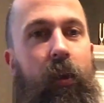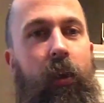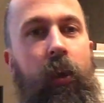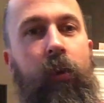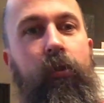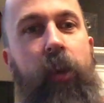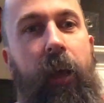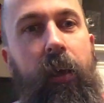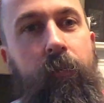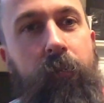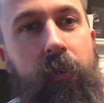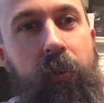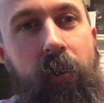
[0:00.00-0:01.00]
Hugh
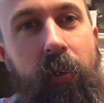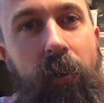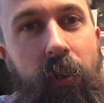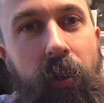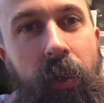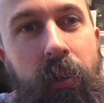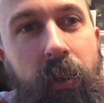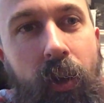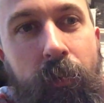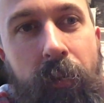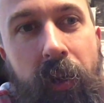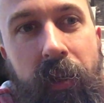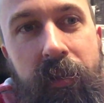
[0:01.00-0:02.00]
Jackman in the
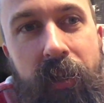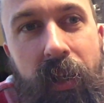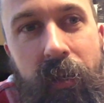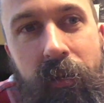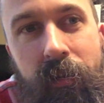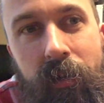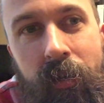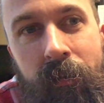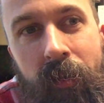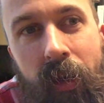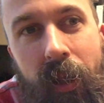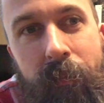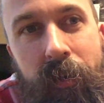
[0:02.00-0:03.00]
opening scenes of
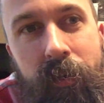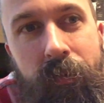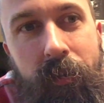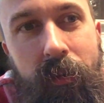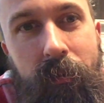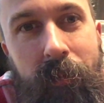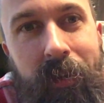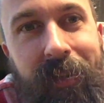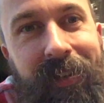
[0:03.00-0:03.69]
the Les Mis film.